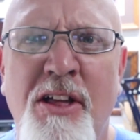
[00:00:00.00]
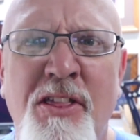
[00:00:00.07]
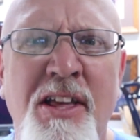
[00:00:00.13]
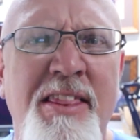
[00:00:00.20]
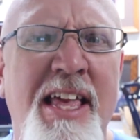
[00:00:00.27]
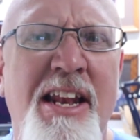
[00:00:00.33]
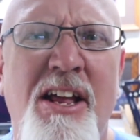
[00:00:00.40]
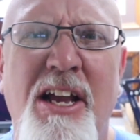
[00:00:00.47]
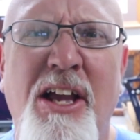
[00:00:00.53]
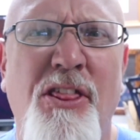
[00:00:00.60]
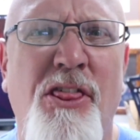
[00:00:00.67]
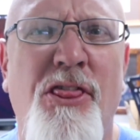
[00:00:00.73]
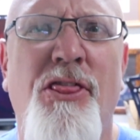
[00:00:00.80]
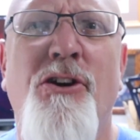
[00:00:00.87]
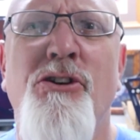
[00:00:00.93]
I think that like a
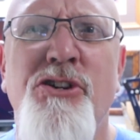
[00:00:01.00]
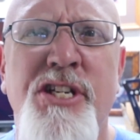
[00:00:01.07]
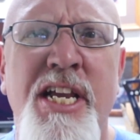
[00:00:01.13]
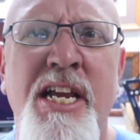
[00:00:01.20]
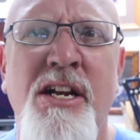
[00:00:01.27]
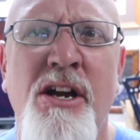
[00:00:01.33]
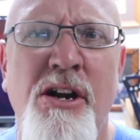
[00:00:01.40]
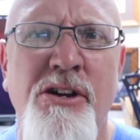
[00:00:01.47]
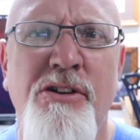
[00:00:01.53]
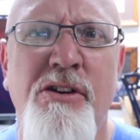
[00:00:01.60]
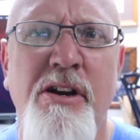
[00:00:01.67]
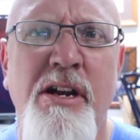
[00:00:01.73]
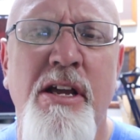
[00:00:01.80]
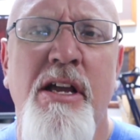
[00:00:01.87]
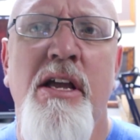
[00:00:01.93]

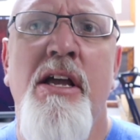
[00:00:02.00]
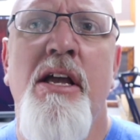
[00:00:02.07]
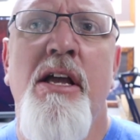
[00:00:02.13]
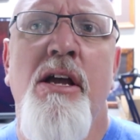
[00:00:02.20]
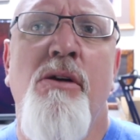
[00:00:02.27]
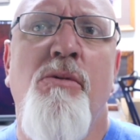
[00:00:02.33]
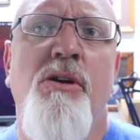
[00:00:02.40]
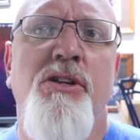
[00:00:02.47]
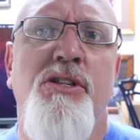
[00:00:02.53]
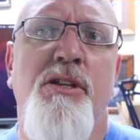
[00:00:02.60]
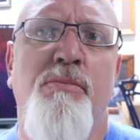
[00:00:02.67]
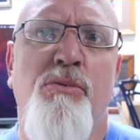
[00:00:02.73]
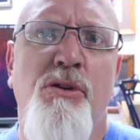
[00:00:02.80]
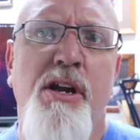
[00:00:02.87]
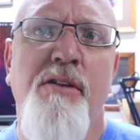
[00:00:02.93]
1300 was
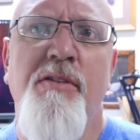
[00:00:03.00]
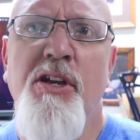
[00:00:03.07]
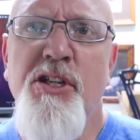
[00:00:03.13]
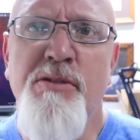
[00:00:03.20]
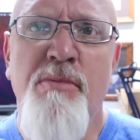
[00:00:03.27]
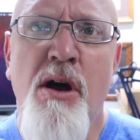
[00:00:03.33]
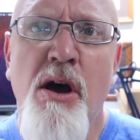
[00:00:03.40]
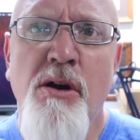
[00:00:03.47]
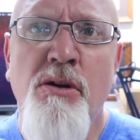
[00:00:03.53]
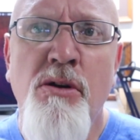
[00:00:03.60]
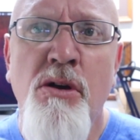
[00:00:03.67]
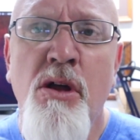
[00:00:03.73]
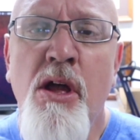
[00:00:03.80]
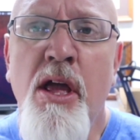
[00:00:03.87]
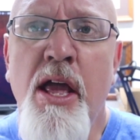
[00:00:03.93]
the previous
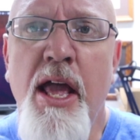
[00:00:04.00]
model,